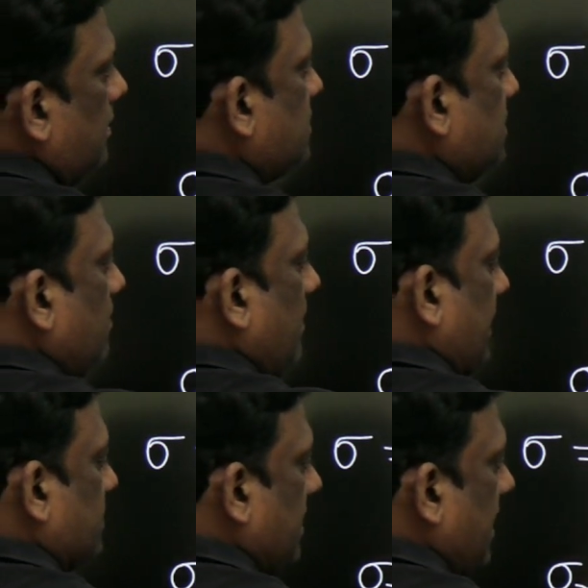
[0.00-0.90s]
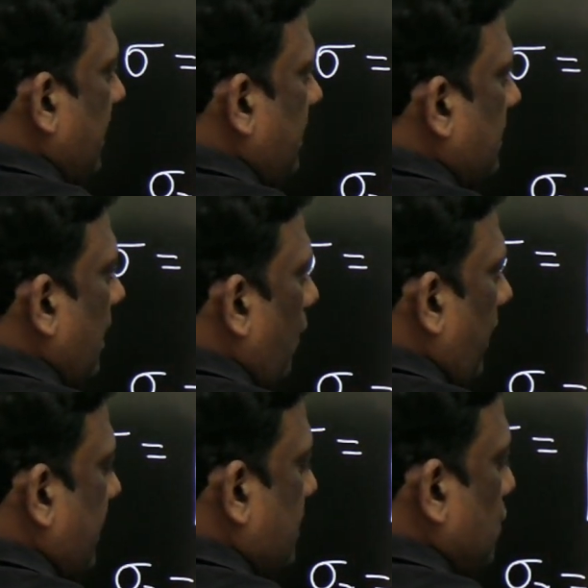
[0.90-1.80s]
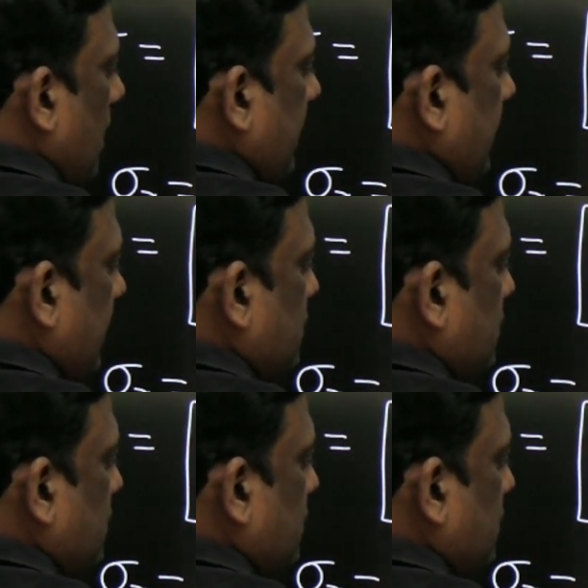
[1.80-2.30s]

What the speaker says: x, and tau xy is